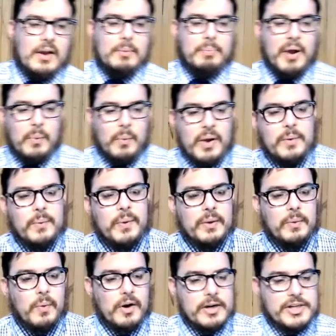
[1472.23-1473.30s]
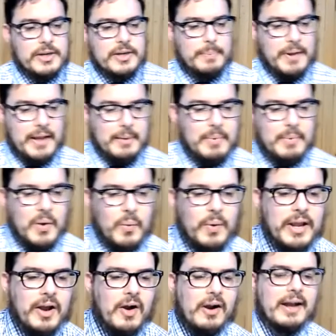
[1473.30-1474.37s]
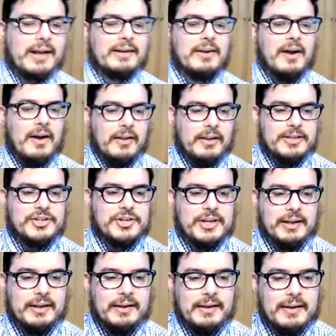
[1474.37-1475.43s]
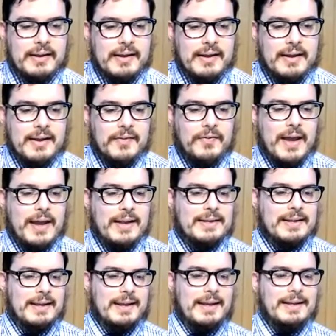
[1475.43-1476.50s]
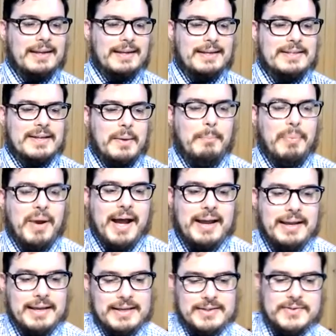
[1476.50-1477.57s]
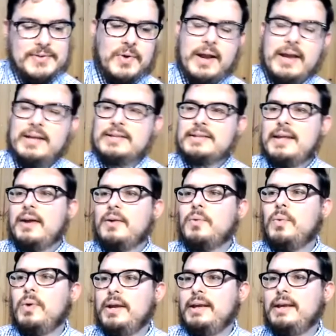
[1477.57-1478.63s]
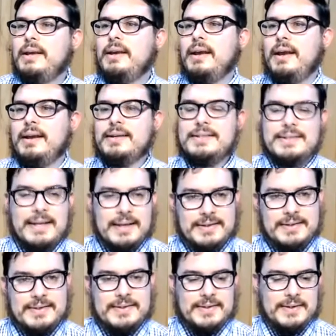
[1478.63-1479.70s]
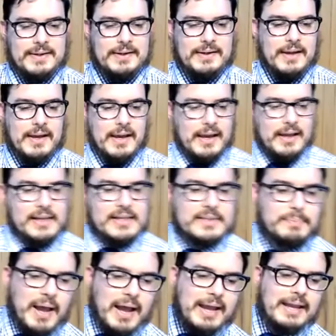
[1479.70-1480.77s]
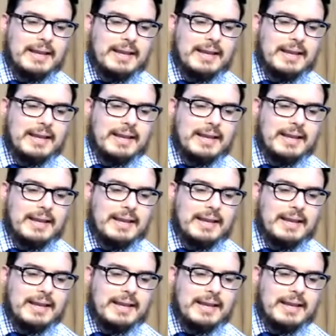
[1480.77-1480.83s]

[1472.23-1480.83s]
But when we worship him, we are acknowledging that it is by his grace that we exist. It is by